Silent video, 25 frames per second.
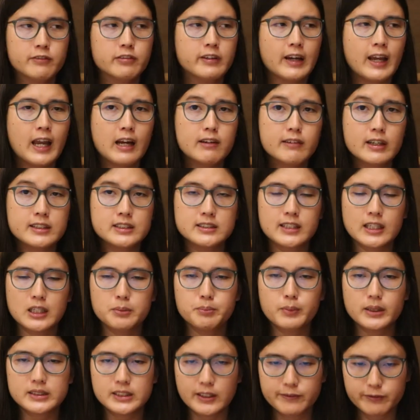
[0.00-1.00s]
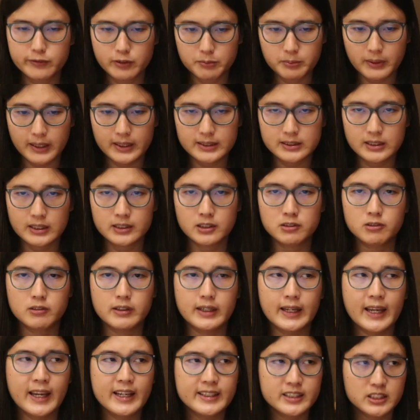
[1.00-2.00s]
For areas like misinformation or
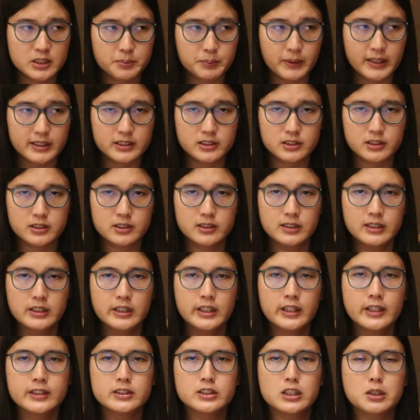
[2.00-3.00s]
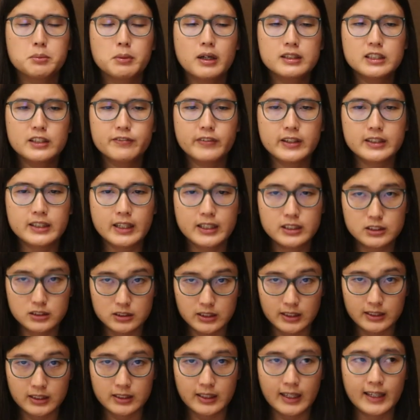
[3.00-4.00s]
hate speech, the amount of
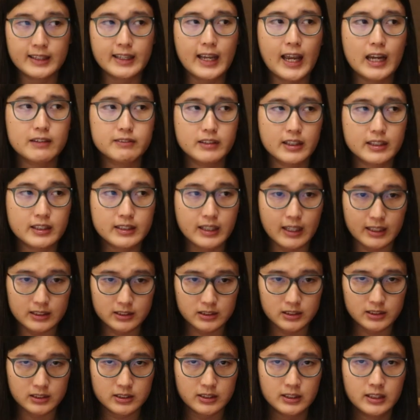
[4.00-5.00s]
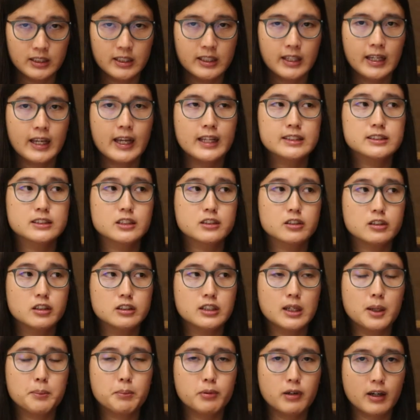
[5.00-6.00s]
attention an area gets it's a
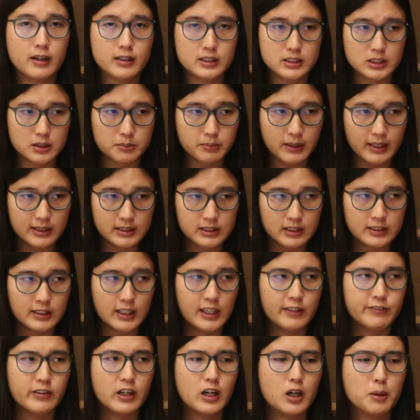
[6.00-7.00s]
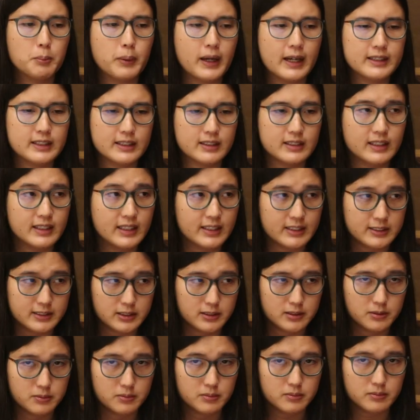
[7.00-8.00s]
good approximation of how bad it
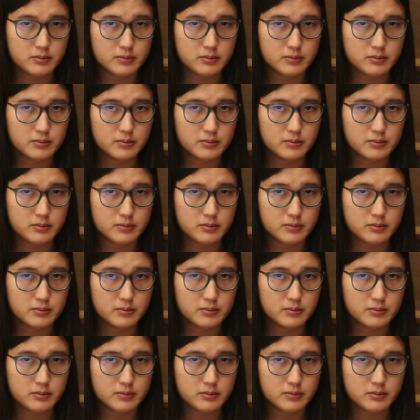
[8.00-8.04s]
is.